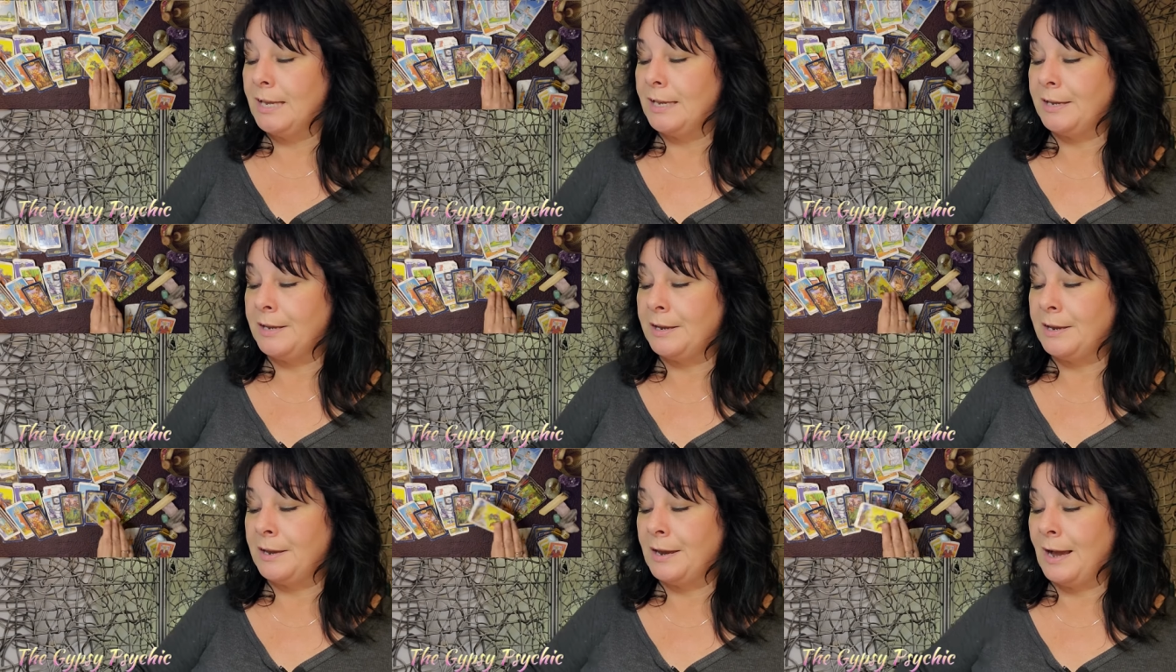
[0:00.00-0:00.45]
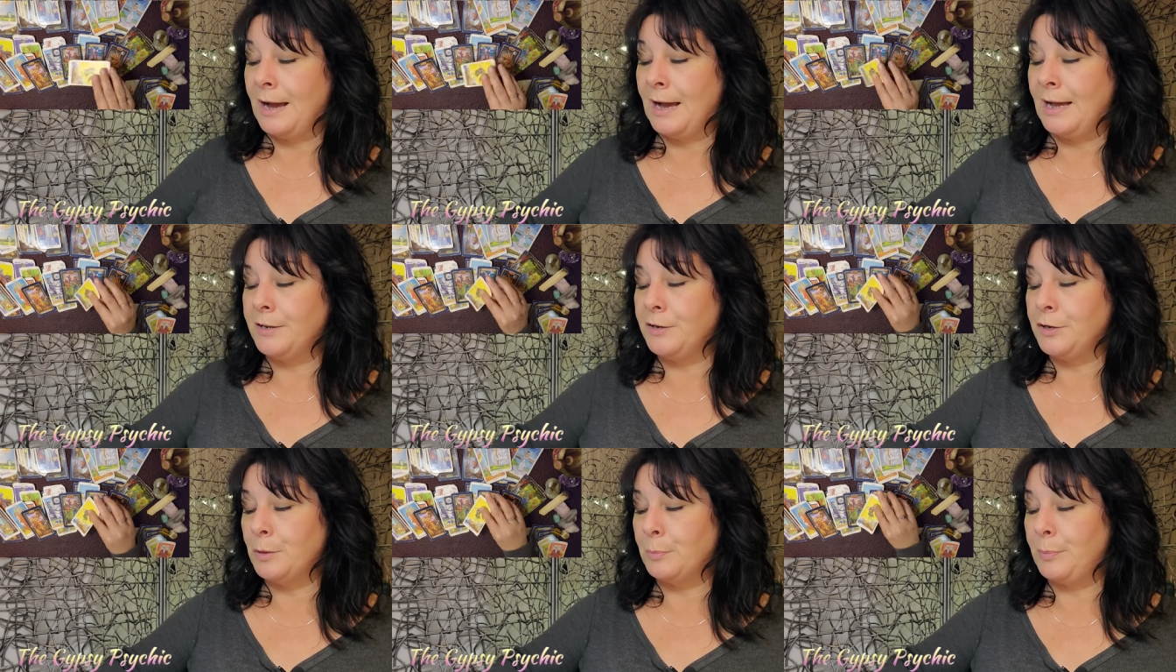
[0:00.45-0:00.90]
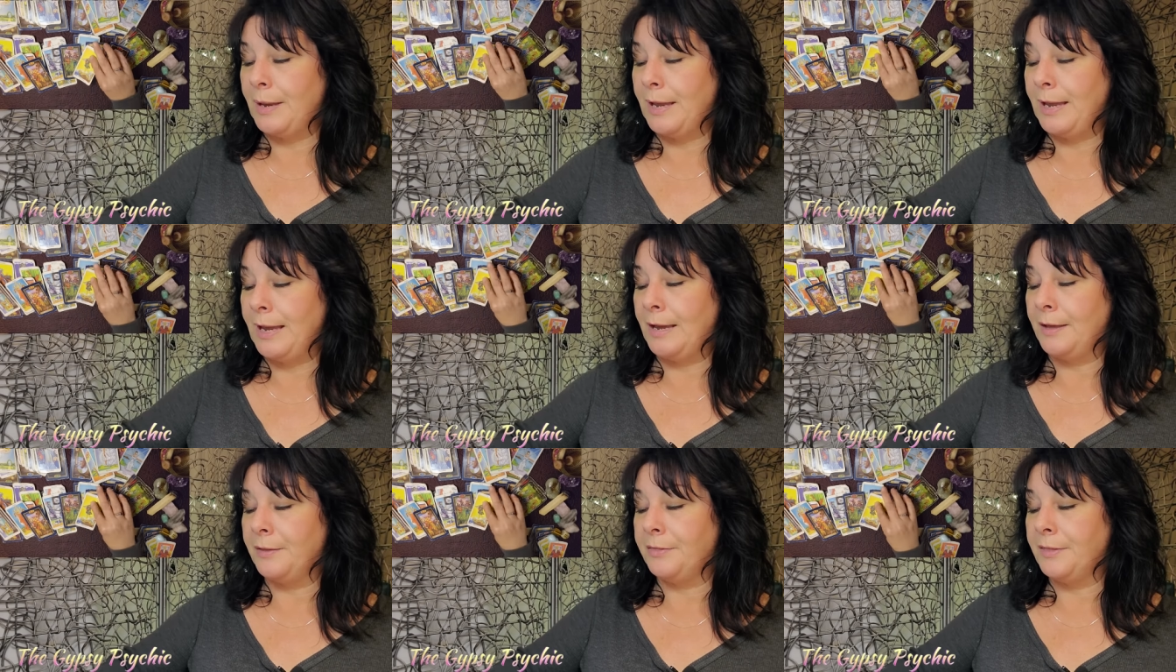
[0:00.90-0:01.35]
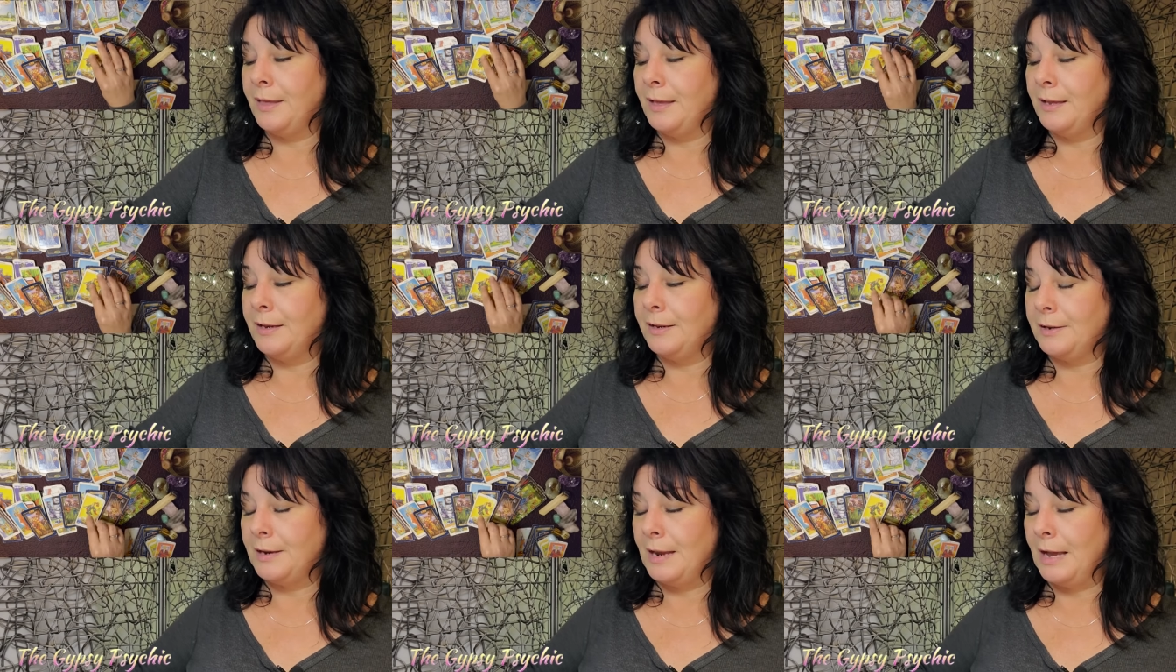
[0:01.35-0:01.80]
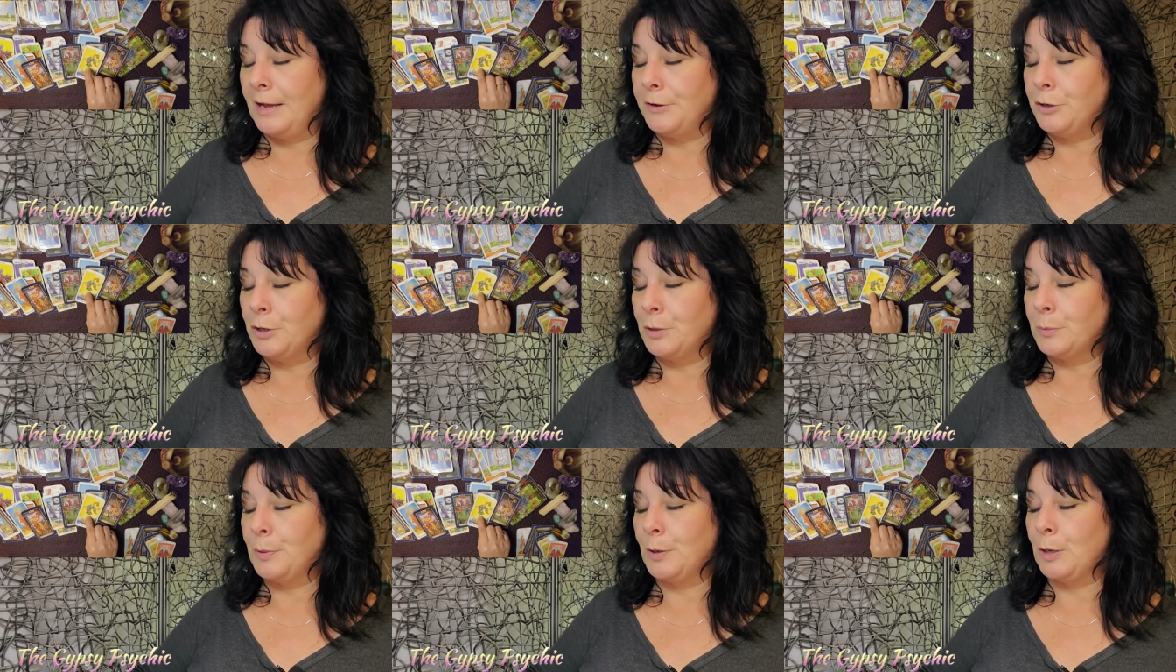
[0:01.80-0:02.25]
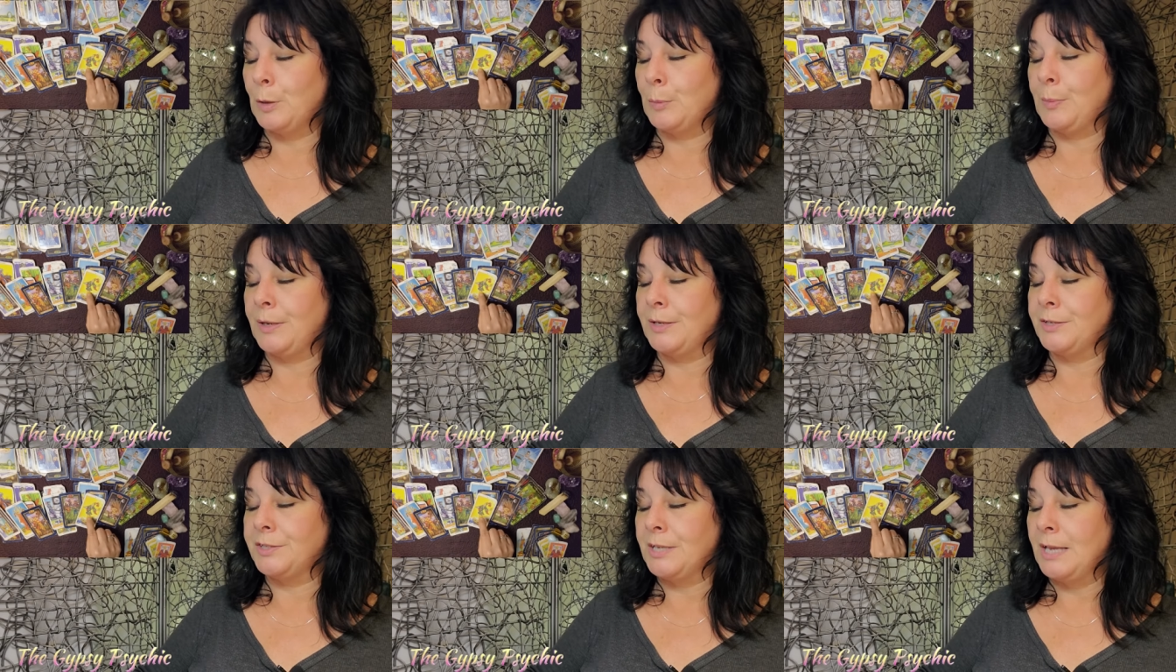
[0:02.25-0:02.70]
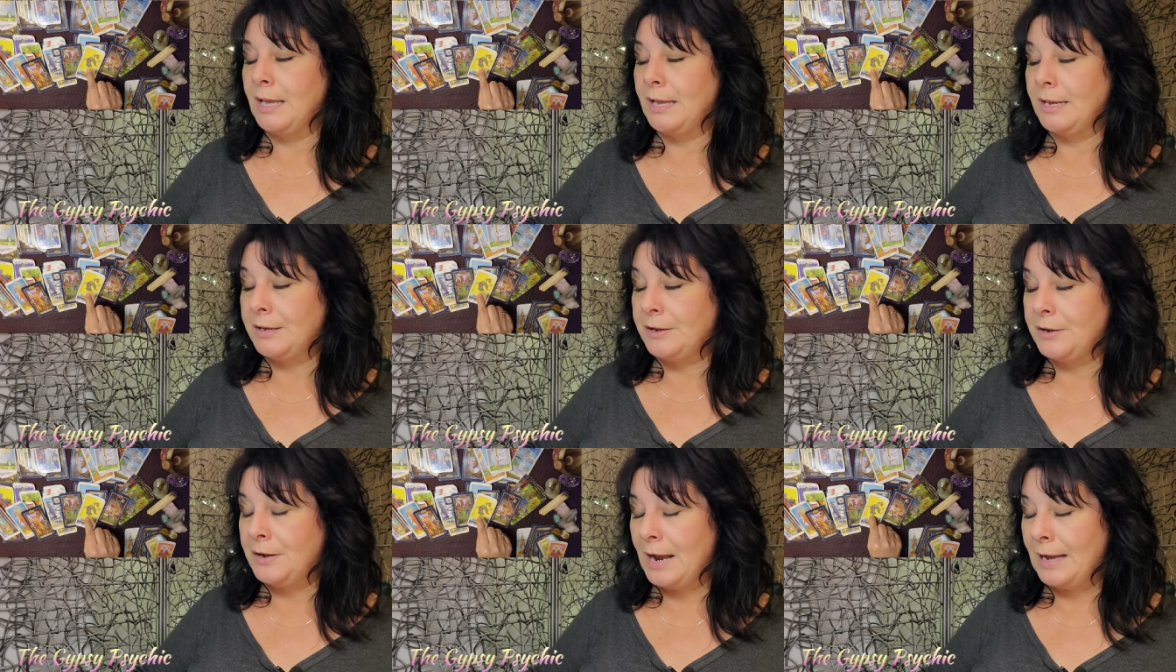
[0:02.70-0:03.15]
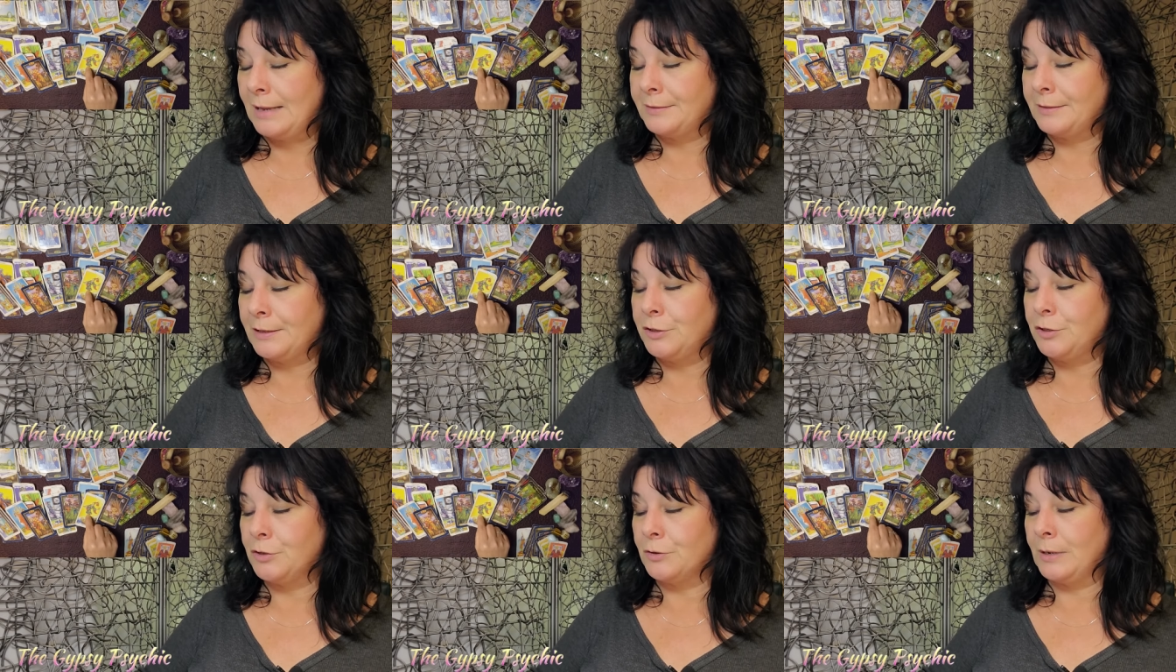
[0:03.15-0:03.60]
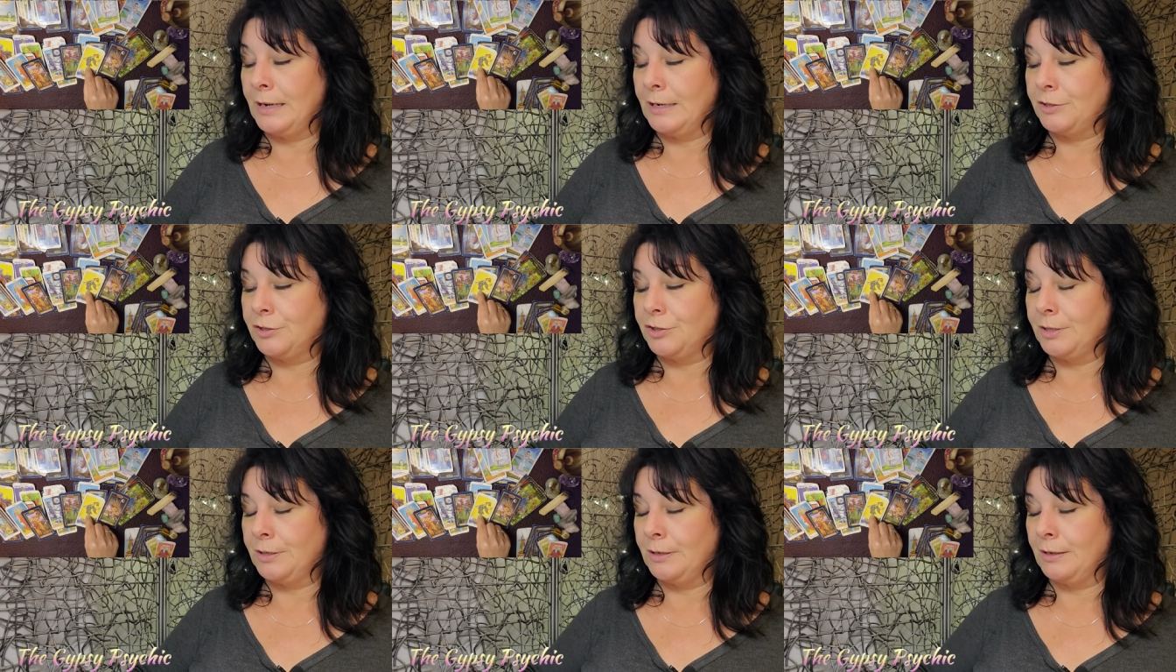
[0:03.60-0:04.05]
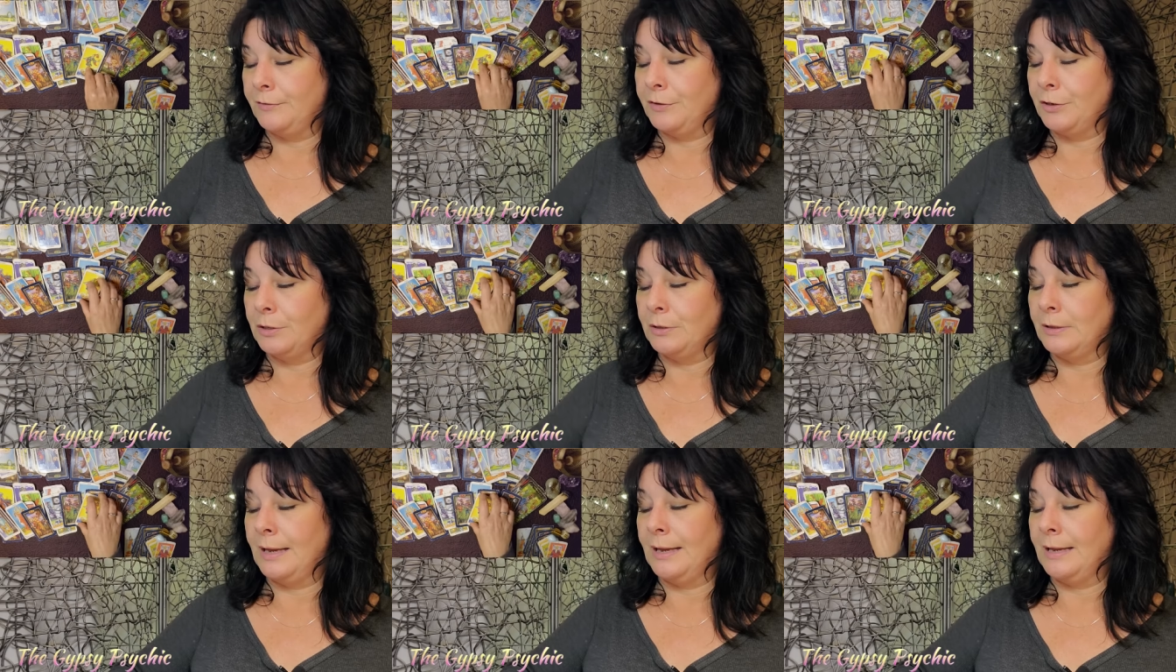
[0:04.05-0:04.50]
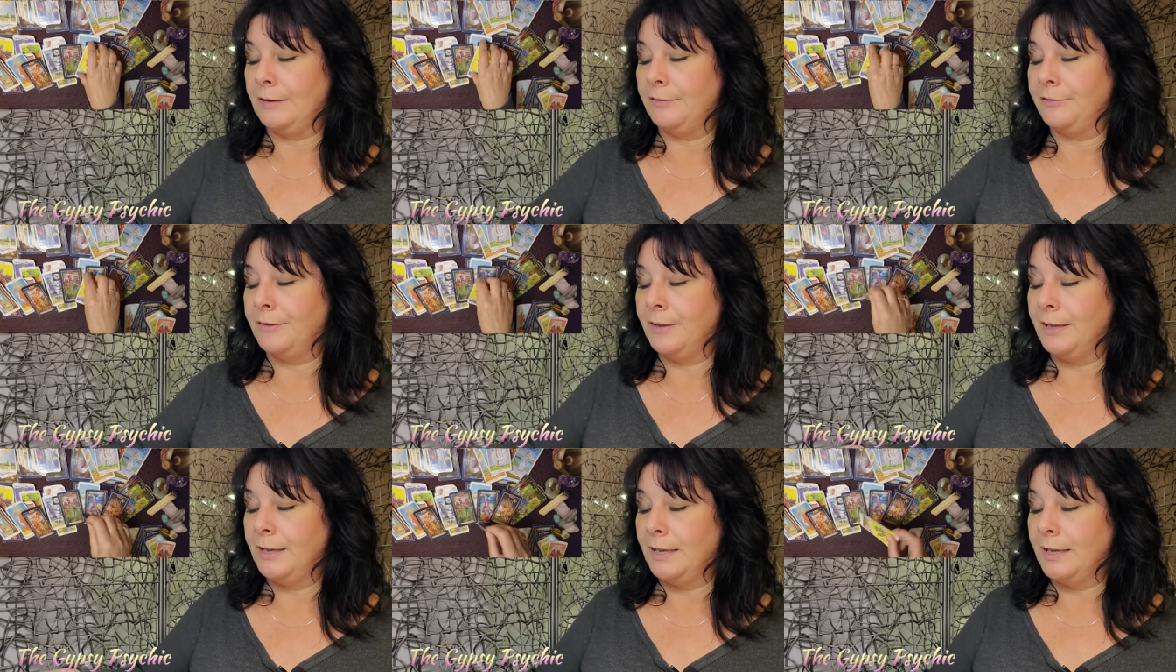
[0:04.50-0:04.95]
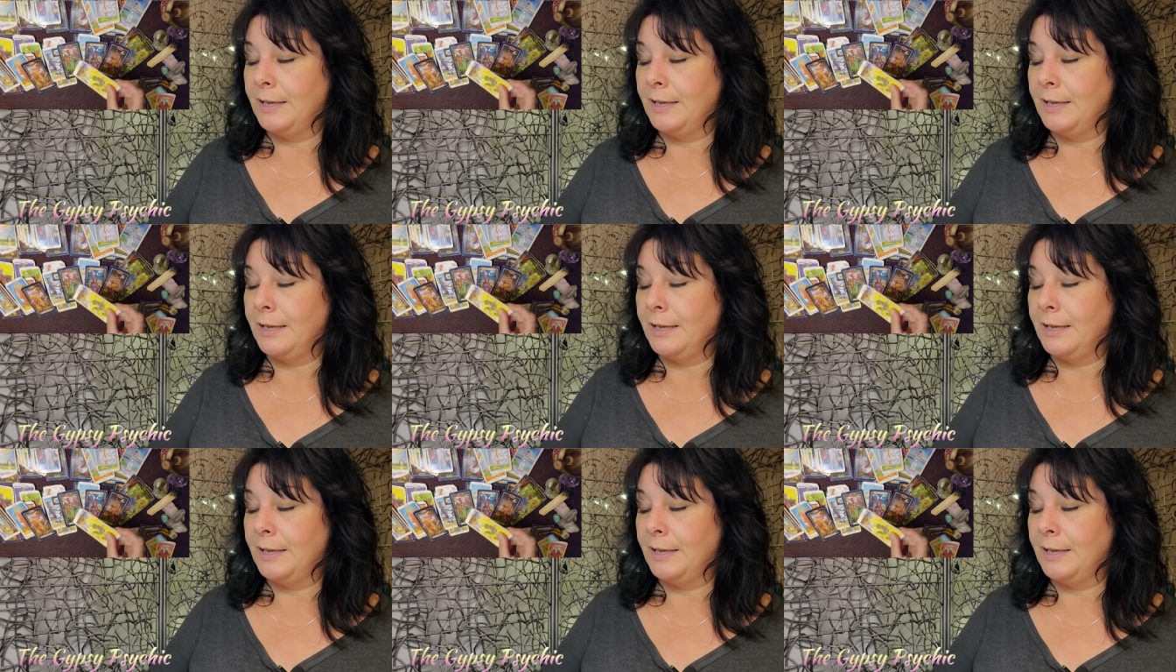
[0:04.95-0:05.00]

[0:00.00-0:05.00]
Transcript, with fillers: Not your path, not your purpose, not the direction of your life.